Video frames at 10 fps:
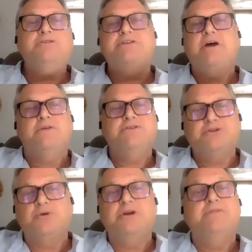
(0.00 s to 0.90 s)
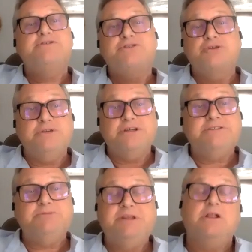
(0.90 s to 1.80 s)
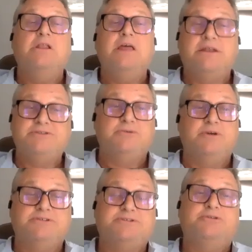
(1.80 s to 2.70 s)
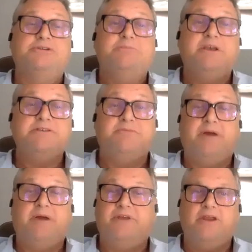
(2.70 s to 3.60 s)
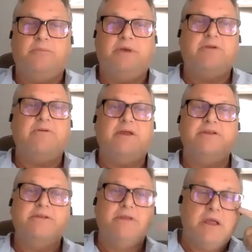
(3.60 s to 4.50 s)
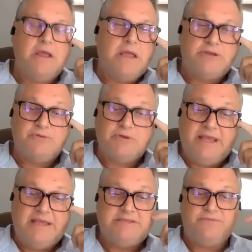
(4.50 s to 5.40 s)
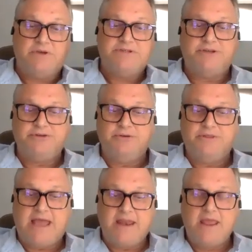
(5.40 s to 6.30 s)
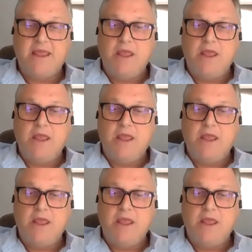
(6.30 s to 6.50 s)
And we also tell the story of the students. We tell a lot of stories of students because of my affiliate background. It's really easy for us to do that.